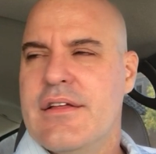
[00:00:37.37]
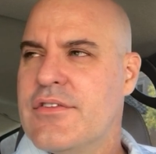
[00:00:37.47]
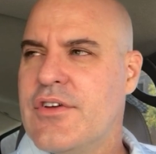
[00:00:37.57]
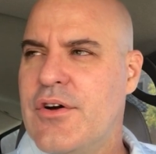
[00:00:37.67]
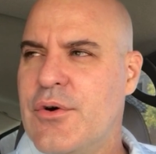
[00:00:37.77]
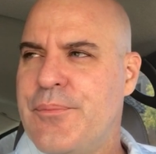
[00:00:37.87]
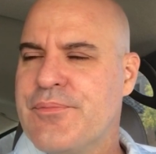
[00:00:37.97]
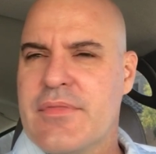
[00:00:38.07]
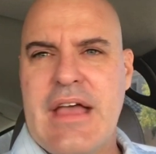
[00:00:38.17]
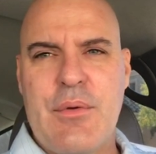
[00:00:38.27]
So
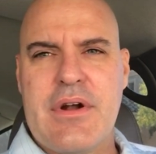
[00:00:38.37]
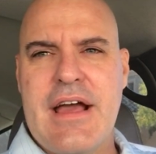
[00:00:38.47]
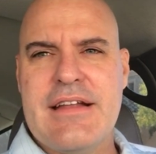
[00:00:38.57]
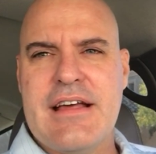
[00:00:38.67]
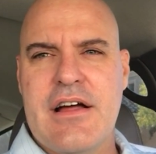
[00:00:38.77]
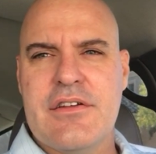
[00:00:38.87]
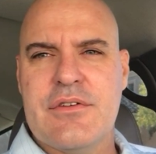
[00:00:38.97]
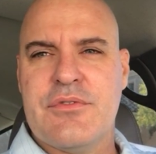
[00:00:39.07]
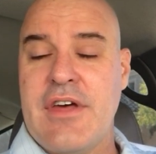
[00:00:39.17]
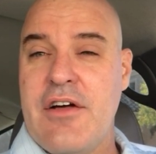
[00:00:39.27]
yeah, we're gonna head down
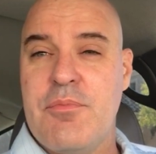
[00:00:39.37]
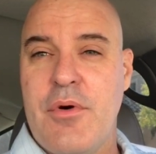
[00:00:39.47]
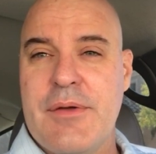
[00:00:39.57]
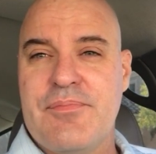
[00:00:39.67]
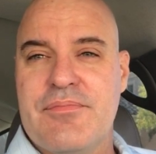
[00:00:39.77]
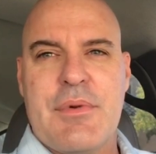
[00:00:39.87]
to South Point.